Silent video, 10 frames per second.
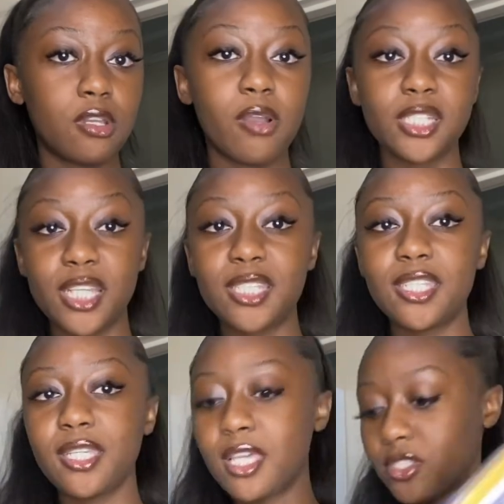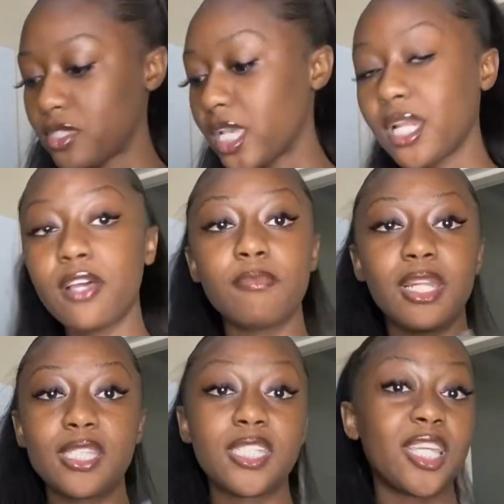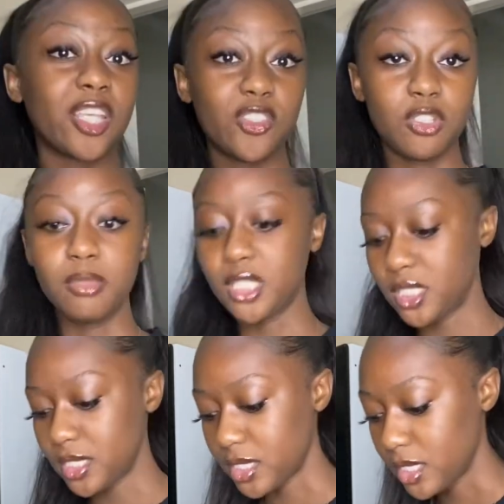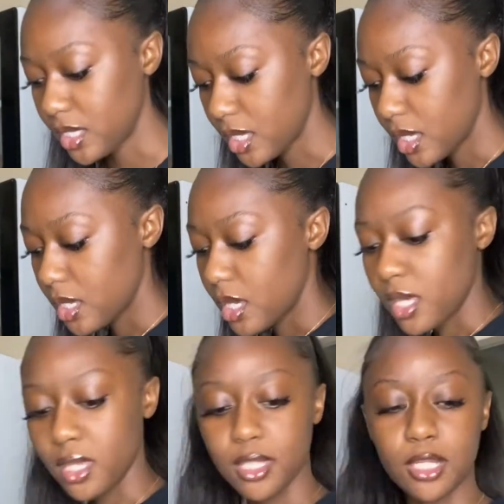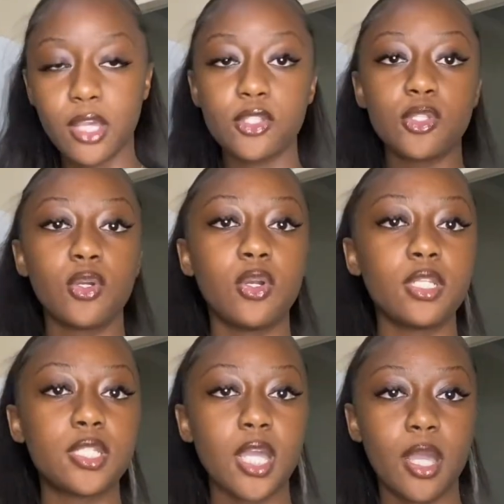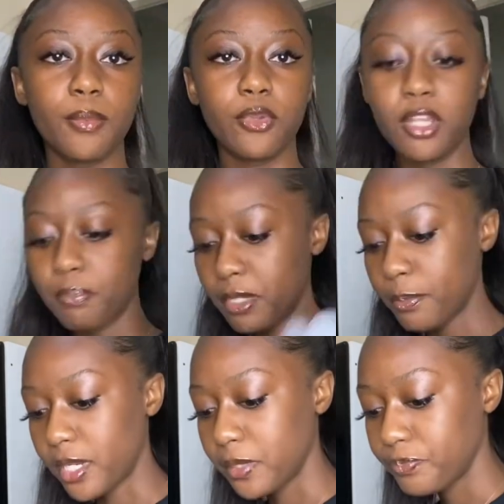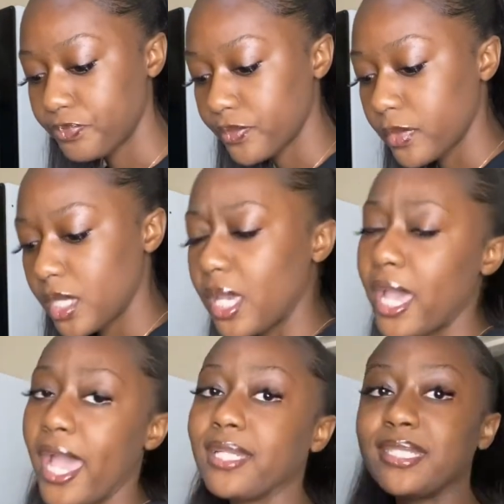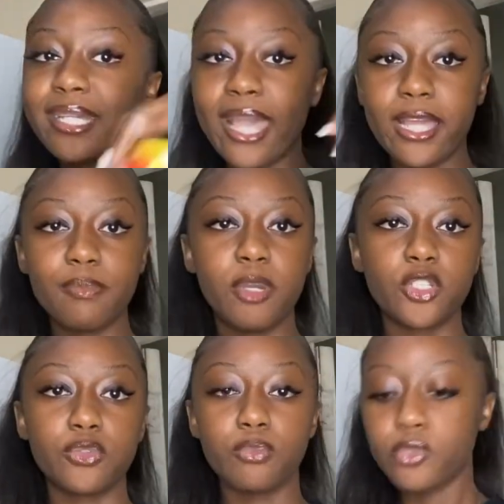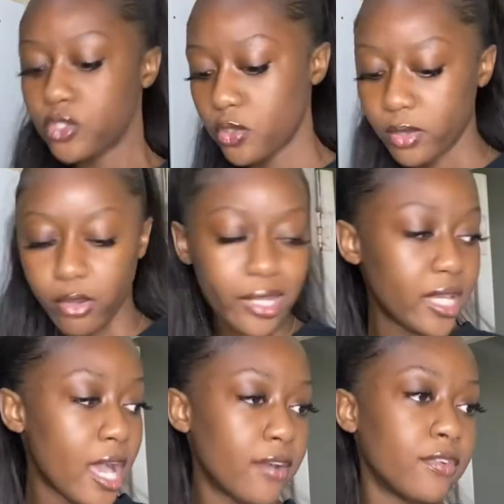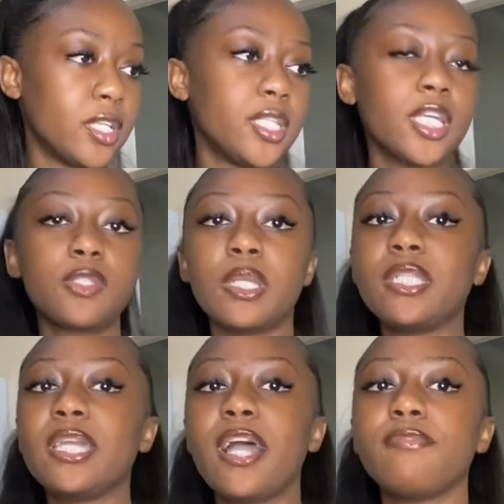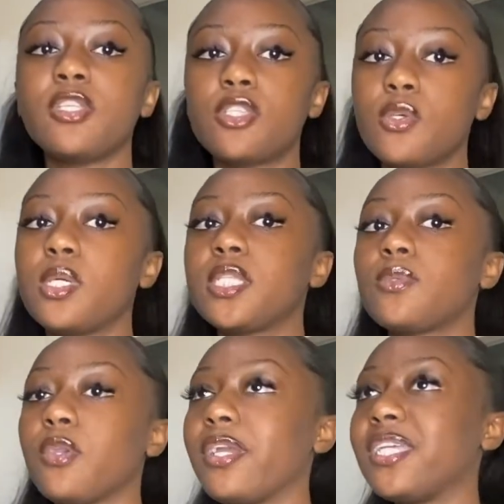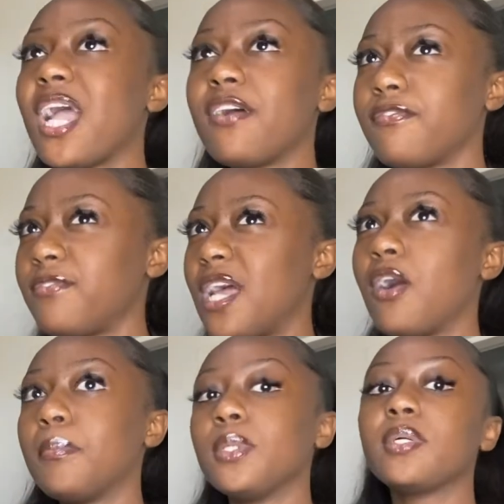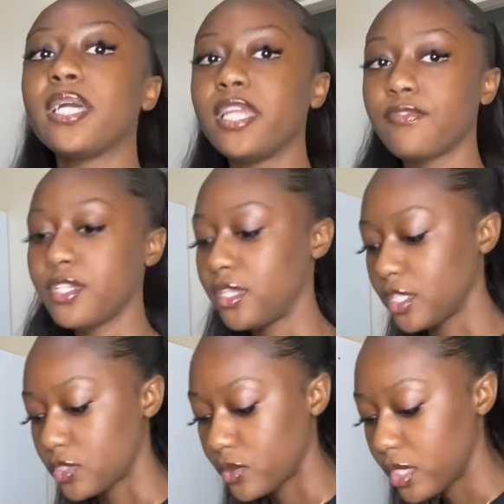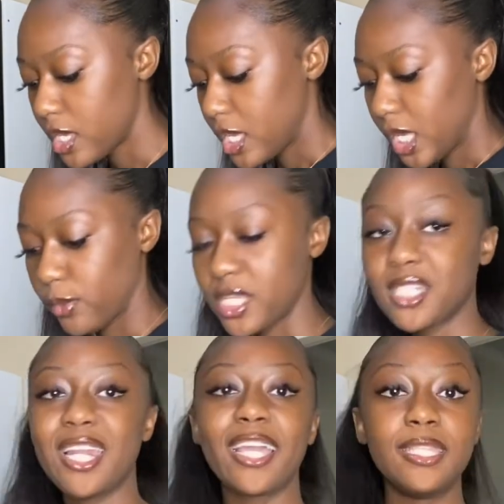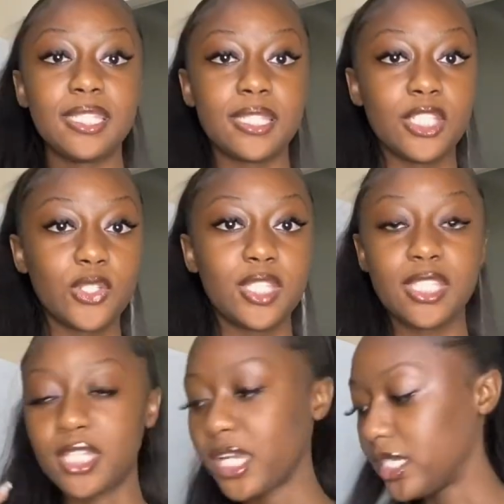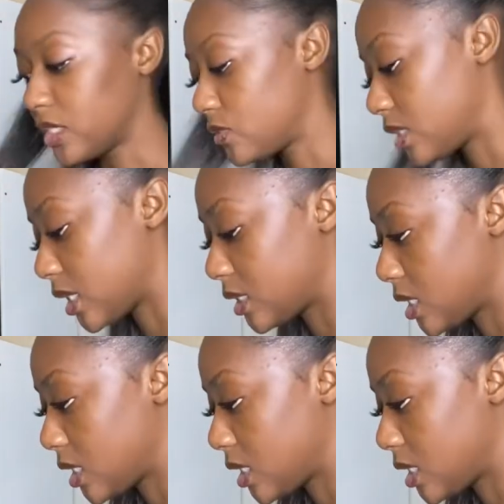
one just in case, because I love my lasagna extremely cheesy. And then I also got green pepper and canned mushrooms. So we already have onions, we already have the sauce, we already have flour, milk and everything. So it was just like these essential things that I needed to get.